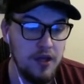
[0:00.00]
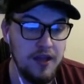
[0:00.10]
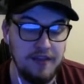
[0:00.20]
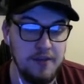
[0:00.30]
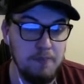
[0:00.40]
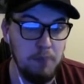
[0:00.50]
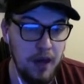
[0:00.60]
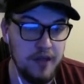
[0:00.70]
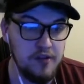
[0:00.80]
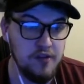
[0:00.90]
He gets in
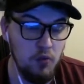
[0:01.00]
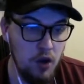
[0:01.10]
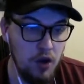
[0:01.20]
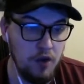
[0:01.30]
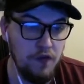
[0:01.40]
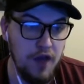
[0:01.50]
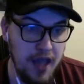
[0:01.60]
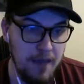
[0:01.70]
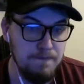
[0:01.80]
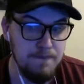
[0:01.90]
players that work for
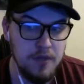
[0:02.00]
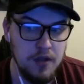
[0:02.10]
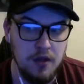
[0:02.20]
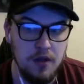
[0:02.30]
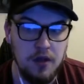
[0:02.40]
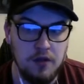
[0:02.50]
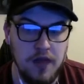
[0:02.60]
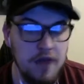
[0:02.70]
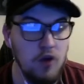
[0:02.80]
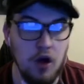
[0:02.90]
him.
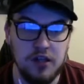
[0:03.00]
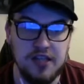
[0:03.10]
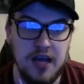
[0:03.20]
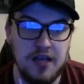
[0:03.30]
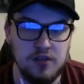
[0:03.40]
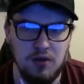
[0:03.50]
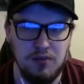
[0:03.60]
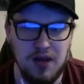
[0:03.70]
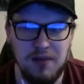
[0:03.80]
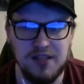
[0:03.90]
They've got an exciting squad,
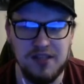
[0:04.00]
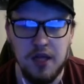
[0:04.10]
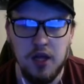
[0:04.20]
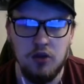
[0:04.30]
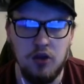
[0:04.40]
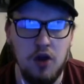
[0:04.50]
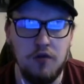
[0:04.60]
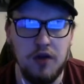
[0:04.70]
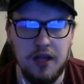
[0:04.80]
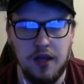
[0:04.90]
man. Imagine
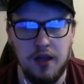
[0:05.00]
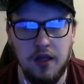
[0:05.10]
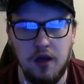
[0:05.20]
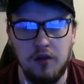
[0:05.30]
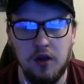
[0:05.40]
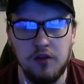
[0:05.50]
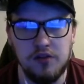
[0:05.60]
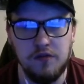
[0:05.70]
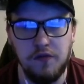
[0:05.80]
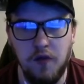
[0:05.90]
Nuri,
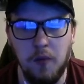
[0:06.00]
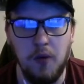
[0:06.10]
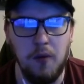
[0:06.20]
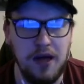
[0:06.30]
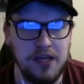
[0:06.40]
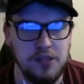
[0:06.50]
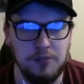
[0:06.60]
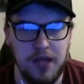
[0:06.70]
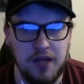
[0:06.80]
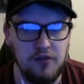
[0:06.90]
as football manager
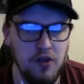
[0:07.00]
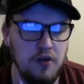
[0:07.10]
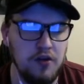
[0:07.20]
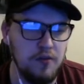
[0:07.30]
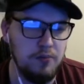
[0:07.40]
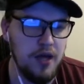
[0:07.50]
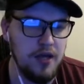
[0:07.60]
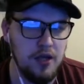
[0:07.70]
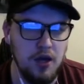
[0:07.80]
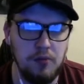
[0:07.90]
players, Nuri's a
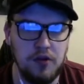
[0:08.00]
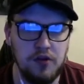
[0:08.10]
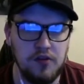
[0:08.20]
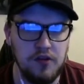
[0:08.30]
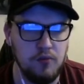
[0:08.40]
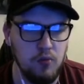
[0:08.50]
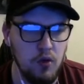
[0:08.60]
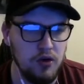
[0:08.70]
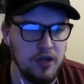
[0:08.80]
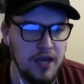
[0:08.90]
player, because he's a
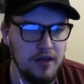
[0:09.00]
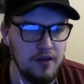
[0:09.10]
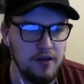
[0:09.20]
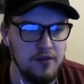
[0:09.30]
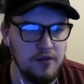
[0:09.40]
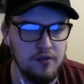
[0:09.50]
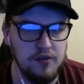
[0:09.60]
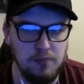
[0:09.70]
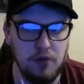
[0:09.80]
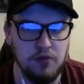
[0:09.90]
wonder kid and he's
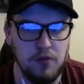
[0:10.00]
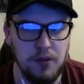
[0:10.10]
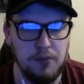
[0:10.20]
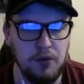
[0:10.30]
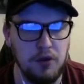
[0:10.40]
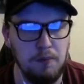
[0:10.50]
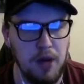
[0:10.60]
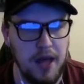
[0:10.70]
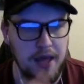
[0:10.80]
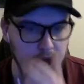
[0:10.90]
supposed to be a brilliant
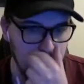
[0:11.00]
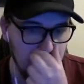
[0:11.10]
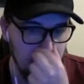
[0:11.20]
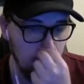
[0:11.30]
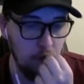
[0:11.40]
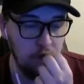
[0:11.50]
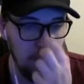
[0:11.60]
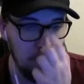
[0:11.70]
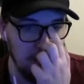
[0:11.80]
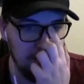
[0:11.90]
player. And we're a
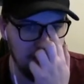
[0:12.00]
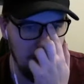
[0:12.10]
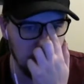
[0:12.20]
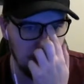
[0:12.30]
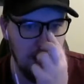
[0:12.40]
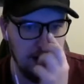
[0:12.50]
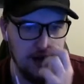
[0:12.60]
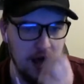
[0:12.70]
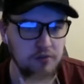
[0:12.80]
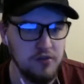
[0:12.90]
few years down the line
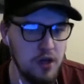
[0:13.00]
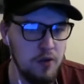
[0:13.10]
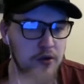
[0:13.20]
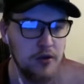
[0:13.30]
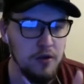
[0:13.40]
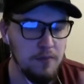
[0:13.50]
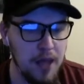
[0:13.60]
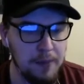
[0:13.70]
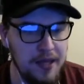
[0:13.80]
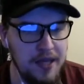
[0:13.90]
now, so
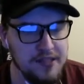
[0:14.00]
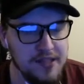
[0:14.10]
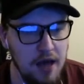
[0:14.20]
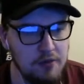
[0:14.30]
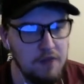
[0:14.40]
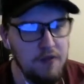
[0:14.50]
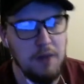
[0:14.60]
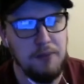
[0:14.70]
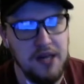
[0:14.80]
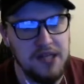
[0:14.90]
maybe he is now
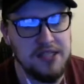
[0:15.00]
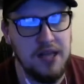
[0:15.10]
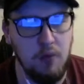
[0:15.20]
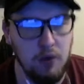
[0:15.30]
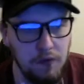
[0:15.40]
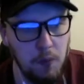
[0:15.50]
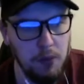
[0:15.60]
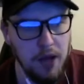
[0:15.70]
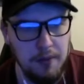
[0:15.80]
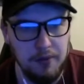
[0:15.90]
developing into that wonderful
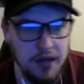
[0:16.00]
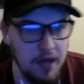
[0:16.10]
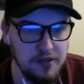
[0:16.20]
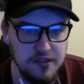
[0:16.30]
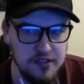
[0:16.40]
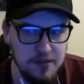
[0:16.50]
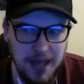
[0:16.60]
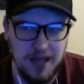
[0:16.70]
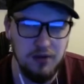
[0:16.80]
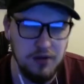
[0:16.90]
player. But Nelson
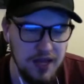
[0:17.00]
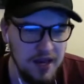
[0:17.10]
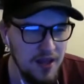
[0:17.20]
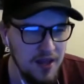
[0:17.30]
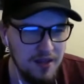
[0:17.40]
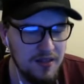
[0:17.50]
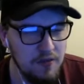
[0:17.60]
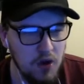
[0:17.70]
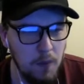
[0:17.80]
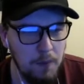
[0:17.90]
Semedo, again, they've
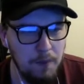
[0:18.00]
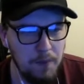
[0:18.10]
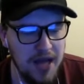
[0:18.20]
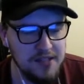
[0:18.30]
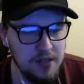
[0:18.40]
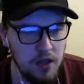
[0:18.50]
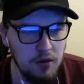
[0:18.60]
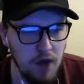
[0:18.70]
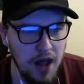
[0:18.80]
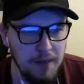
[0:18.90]
got a Barcelona
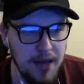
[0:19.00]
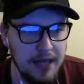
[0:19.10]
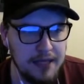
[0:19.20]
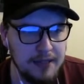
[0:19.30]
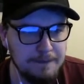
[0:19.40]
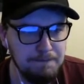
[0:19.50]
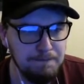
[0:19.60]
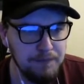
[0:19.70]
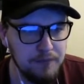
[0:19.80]
right back in